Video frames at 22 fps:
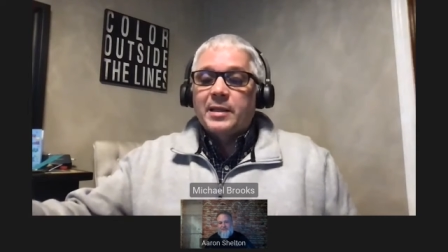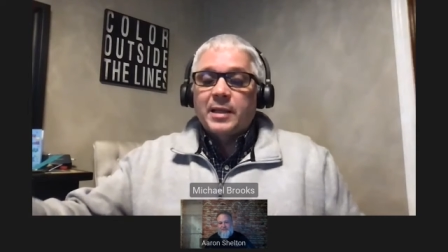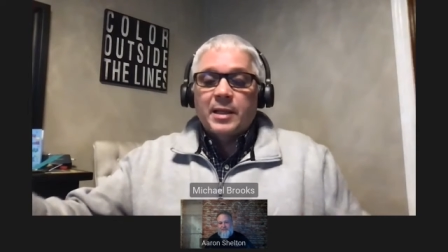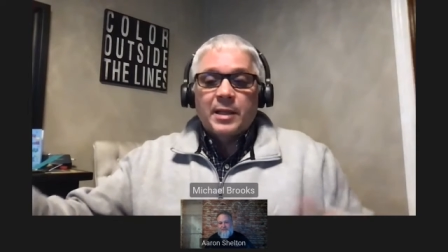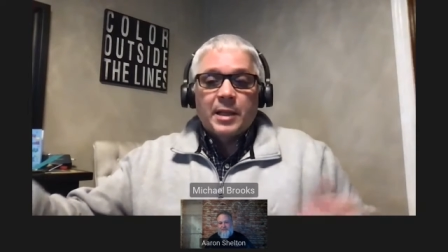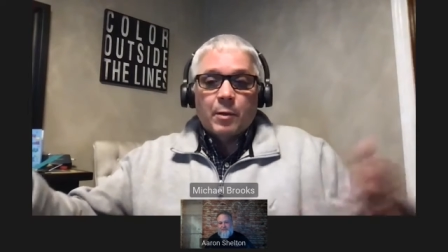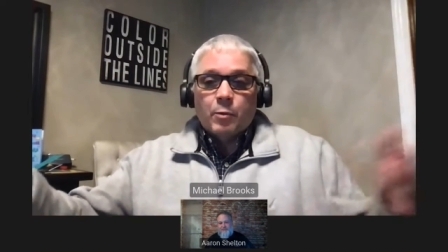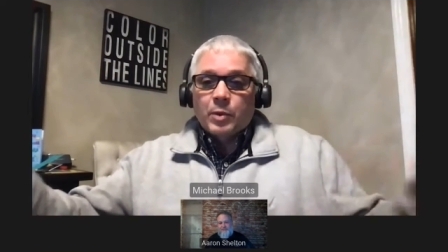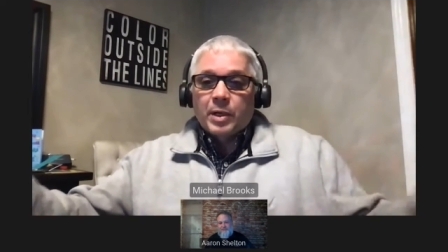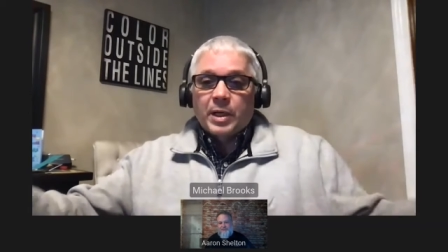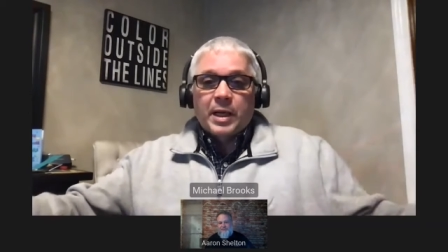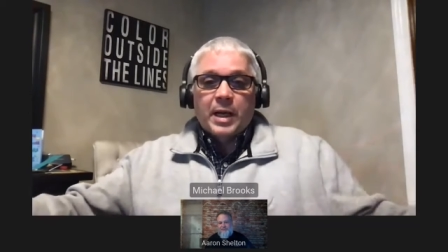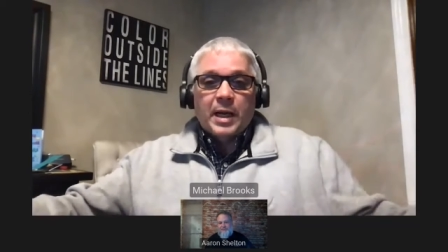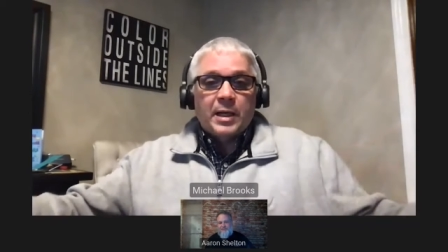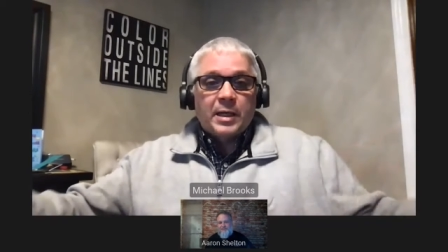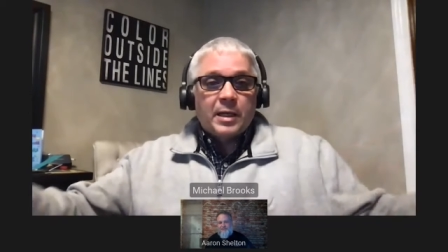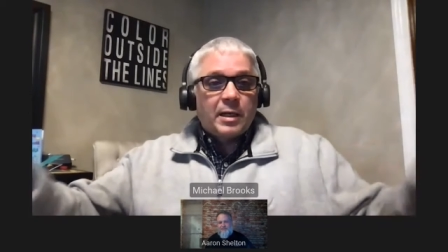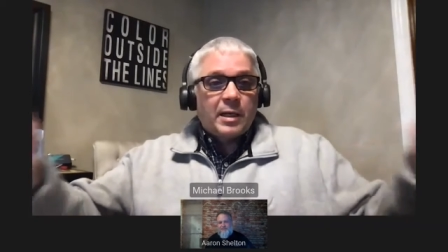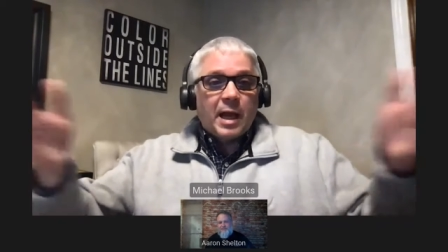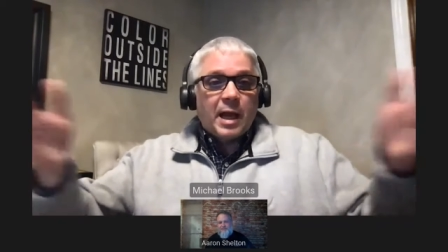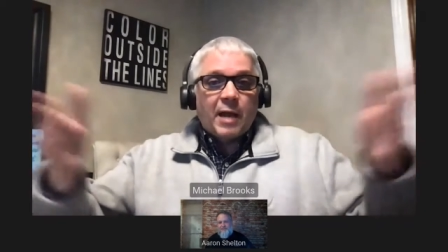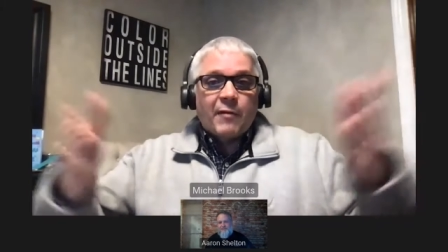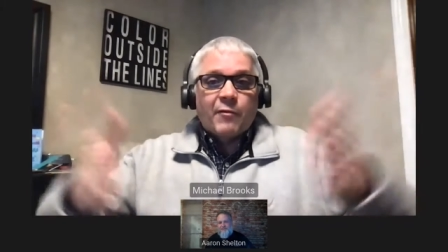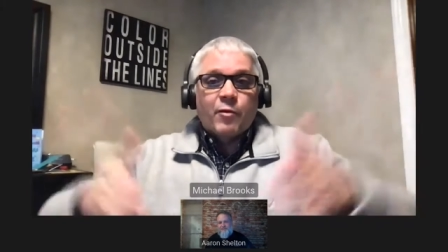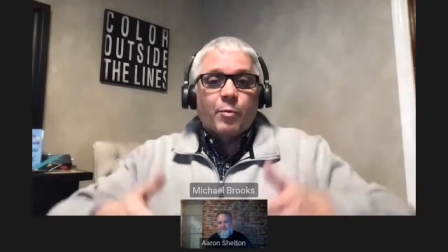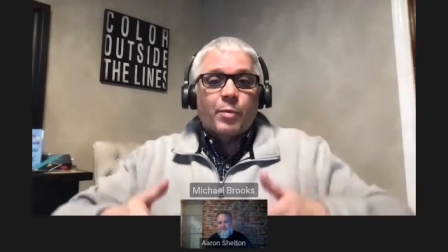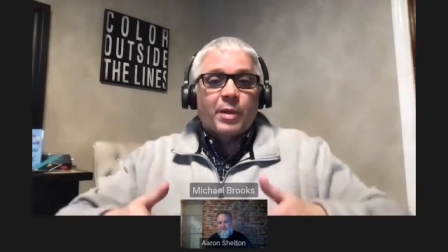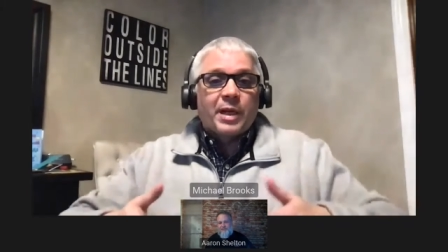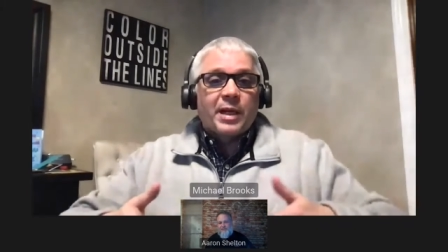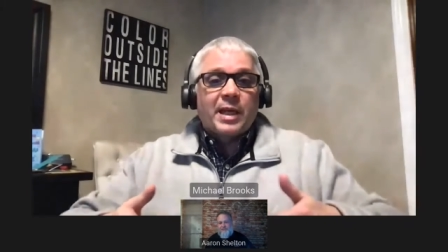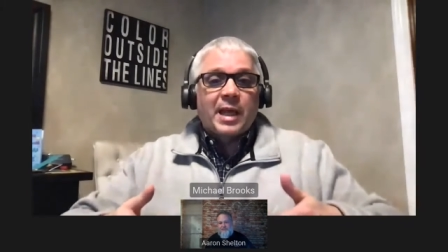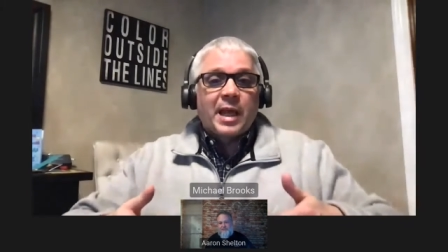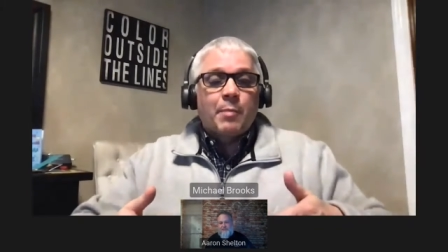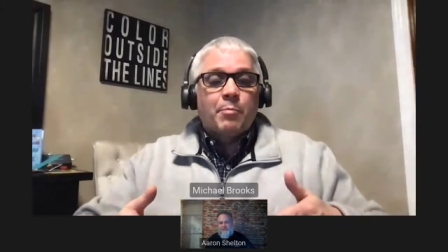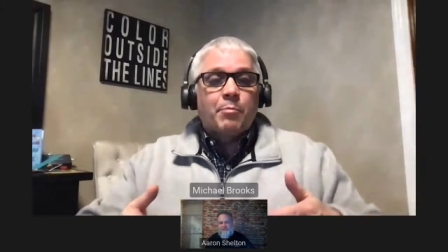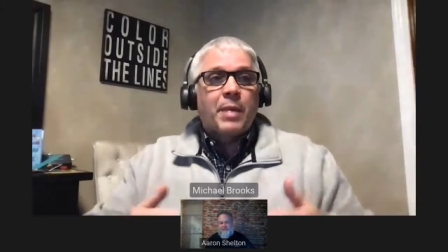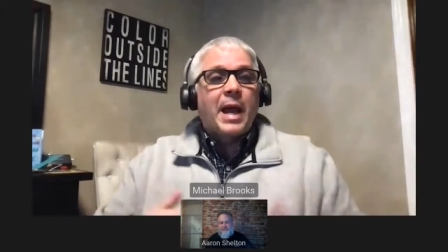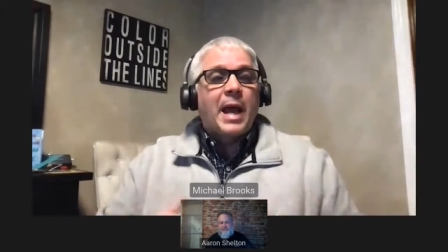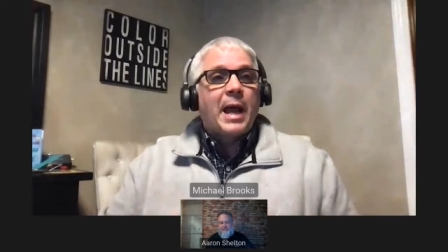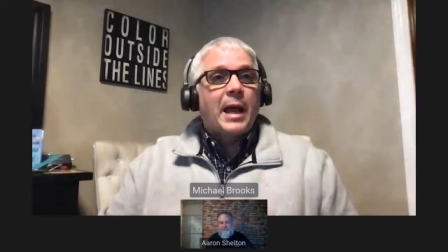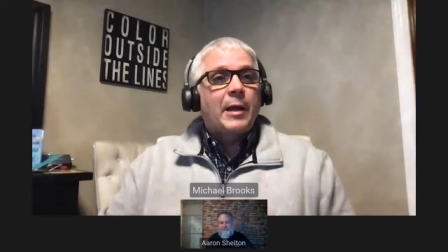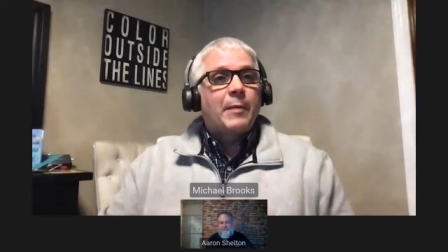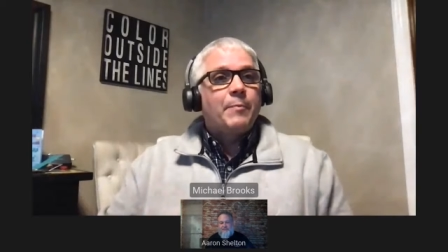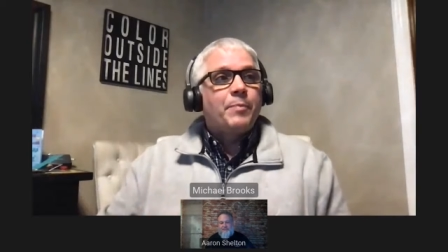And then when it ended, everybody came
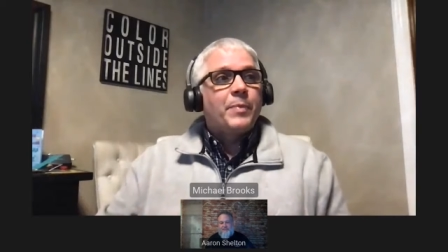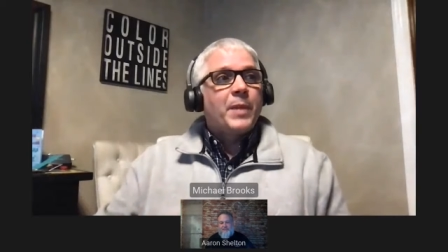back.